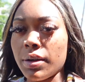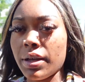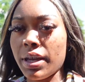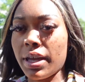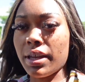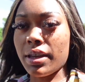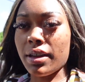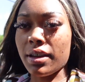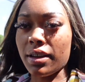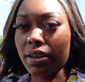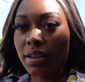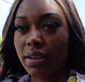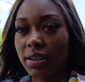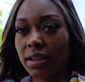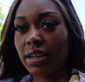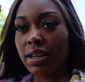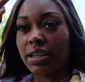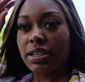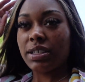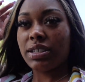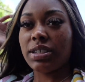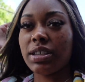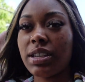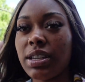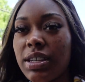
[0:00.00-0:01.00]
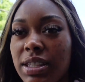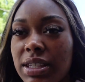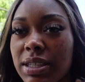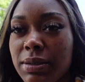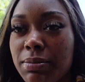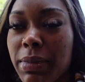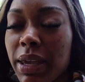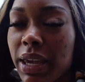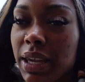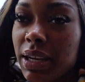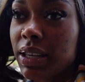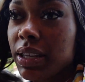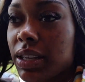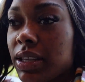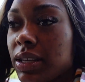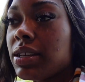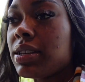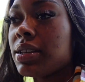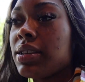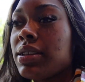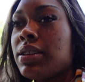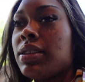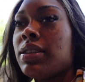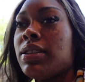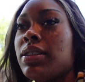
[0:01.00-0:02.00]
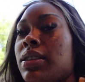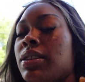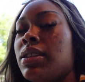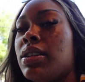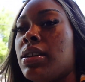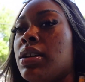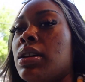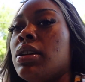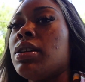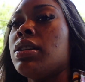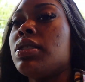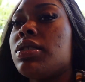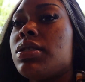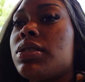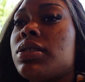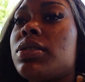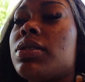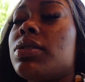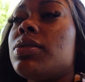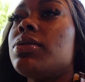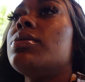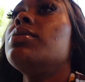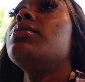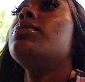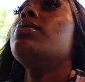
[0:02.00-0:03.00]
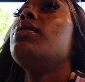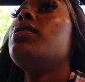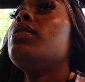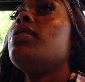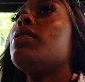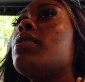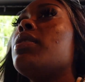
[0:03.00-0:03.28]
Okay, y'all. I just made it to